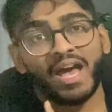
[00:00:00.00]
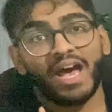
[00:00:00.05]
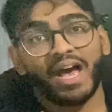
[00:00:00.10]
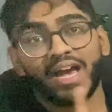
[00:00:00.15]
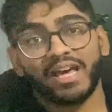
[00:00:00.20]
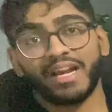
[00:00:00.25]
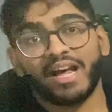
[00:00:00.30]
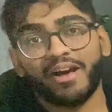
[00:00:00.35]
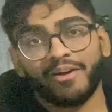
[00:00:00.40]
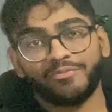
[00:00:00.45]

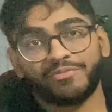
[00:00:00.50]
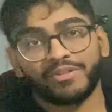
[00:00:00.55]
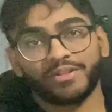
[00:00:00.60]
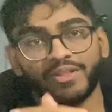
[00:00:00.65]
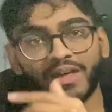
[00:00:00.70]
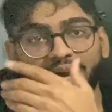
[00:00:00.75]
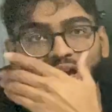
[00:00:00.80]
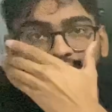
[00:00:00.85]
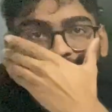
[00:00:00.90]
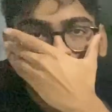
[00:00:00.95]
And after
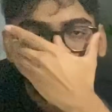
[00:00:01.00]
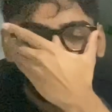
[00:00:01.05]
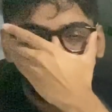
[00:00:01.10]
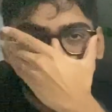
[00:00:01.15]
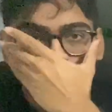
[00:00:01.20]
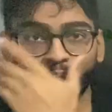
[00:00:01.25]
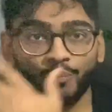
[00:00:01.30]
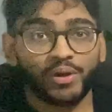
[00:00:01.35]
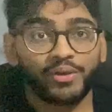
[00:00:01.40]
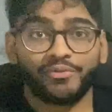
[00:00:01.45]
that,
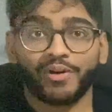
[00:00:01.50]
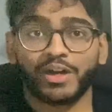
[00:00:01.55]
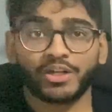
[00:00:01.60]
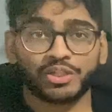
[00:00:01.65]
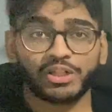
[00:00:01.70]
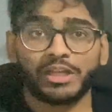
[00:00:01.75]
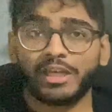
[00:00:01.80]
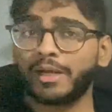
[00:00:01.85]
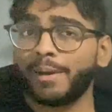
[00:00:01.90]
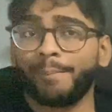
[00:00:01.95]
we've
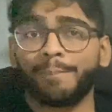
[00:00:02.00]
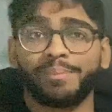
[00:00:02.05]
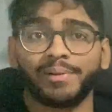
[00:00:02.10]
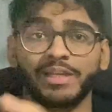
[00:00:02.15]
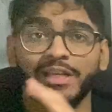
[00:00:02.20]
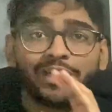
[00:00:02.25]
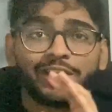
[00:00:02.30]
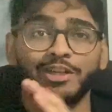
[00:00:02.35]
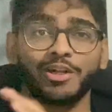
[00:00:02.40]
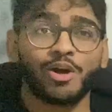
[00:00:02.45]
actually
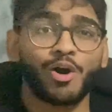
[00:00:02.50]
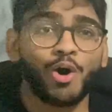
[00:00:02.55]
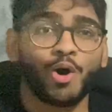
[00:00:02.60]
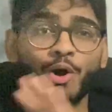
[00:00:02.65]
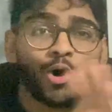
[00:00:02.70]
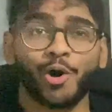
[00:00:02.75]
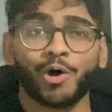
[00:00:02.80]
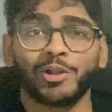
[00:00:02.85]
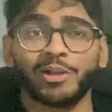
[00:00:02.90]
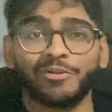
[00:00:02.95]
completed
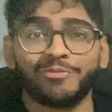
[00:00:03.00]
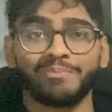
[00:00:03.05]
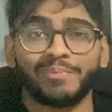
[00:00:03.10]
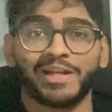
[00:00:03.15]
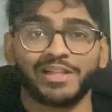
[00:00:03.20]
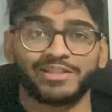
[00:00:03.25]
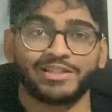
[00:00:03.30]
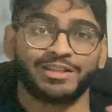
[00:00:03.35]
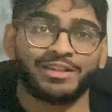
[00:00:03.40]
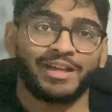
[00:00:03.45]
all of
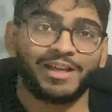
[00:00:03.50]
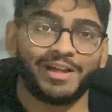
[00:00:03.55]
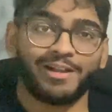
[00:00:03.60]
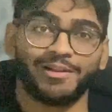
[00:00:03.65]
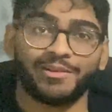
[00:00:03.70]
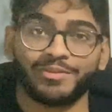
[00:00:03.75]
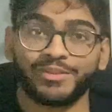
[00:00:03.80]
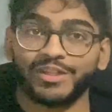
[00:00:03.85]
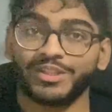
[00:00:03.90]
mental health.